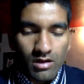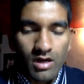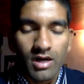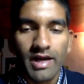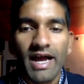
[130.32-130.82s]

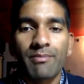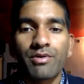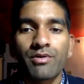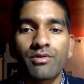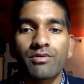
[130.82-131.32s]

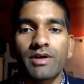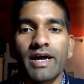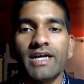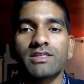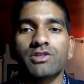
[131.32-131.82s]
Apple
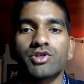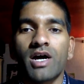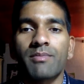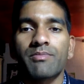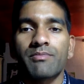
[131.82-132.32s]
had to
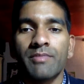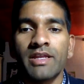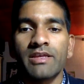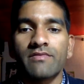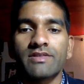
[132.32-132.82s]
drop
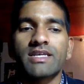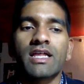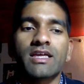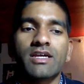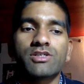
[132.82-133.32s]
many of its
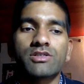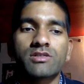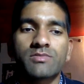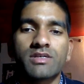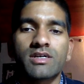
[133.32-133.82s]

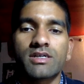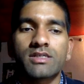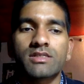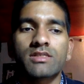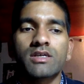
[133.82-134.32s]
allegations
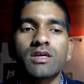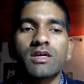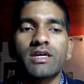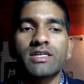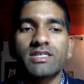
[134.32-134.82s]
because
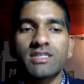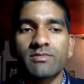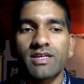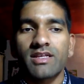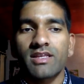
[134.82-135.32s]
it
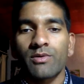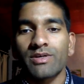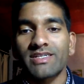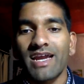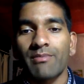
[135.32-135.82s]
seemed that they
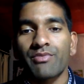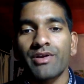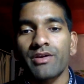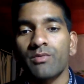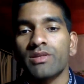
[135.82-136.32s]
were
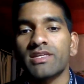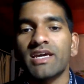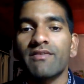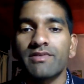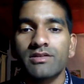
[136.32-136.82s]
tampering with the
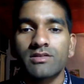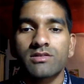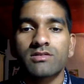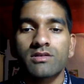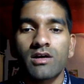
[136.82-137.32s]

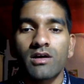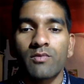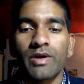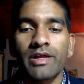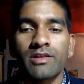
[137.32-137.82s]
evidence.
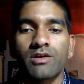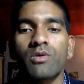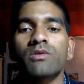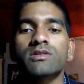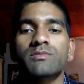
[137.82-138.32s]
When the
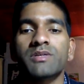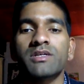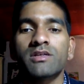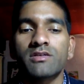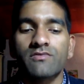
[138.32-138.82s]
court
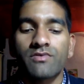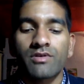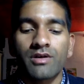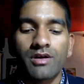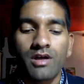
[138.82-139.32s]
subpoenaed
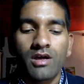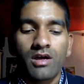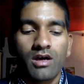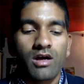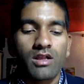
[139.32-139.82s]
for
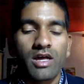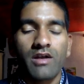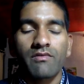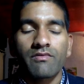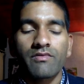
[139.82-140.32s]
a lot
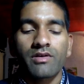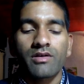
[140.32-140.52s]
of